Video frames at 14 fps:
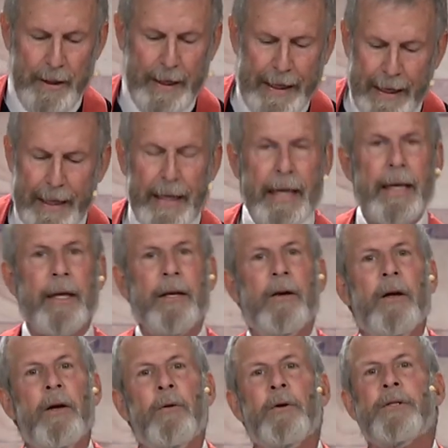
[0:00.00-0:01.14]
Gideon
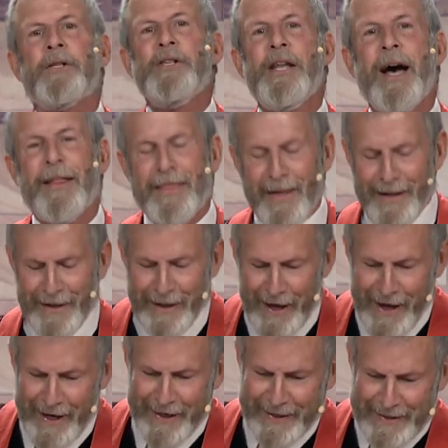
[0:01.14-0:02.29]
was nothing
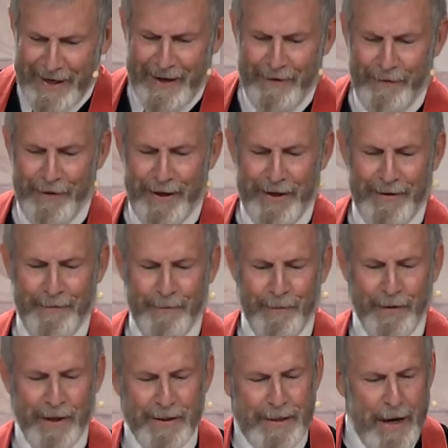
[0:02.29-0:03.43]
like David.
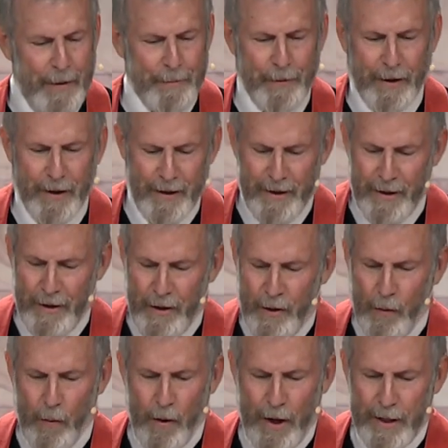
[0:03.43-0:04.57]
Deborah
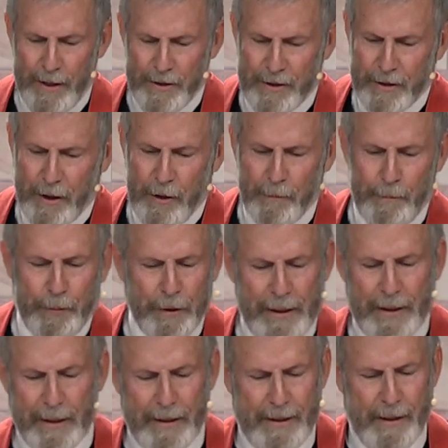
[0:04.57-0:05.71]
was
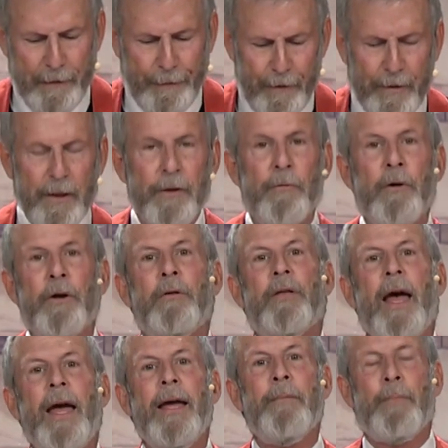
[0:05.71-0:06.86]
completely different than Ruth.
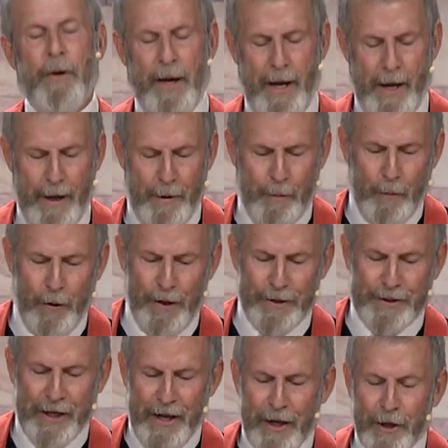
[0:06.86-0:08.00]
Abraham
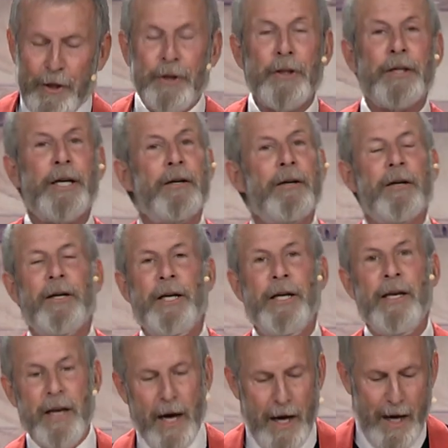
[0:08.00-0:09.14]
was clearly
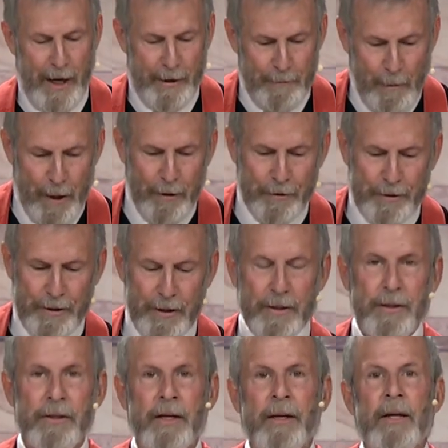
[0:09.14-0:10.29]
not
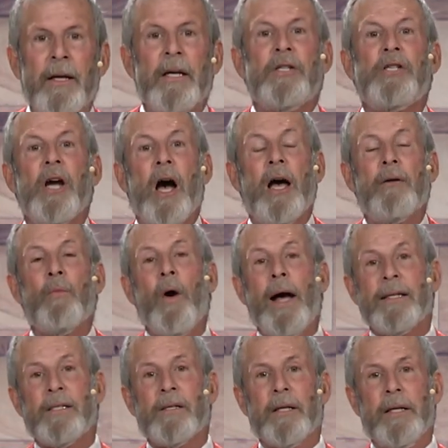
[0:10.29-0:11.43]
Moses. John
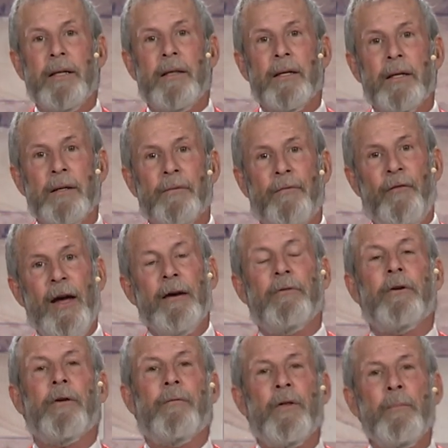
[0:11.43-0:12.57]
Wesley, the
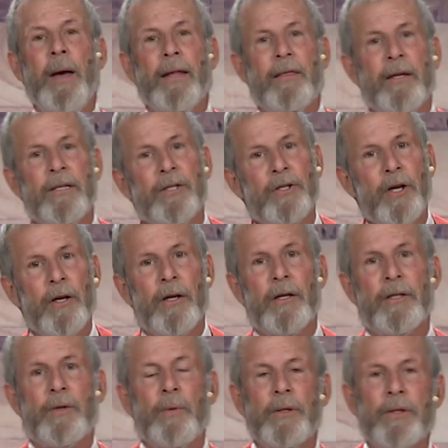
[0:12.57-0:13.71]
founder of the Methodist
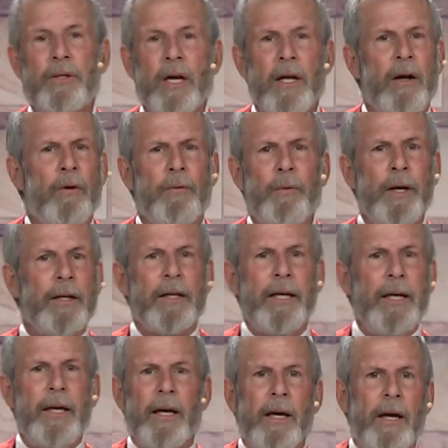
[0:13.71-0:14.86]
Church, was
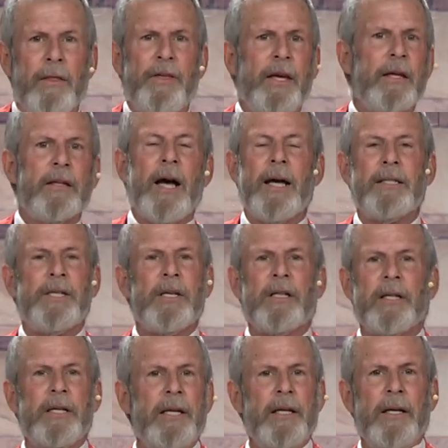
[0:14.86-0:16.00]
really
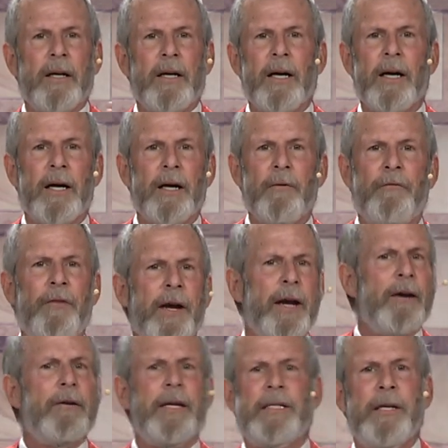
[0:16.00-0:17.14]
theologically
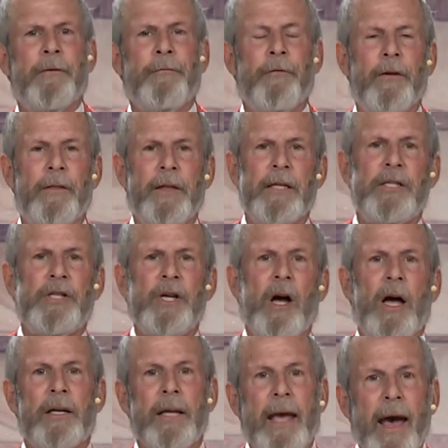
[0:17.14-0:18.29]
very different than
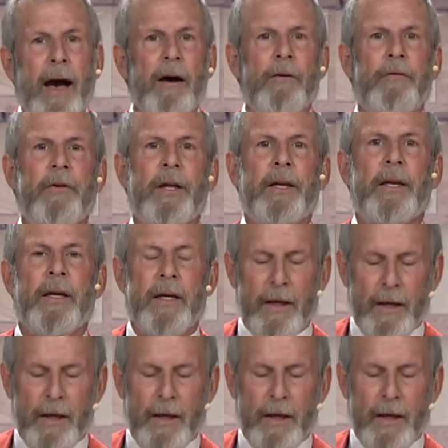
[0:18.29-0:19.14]
John Calvin,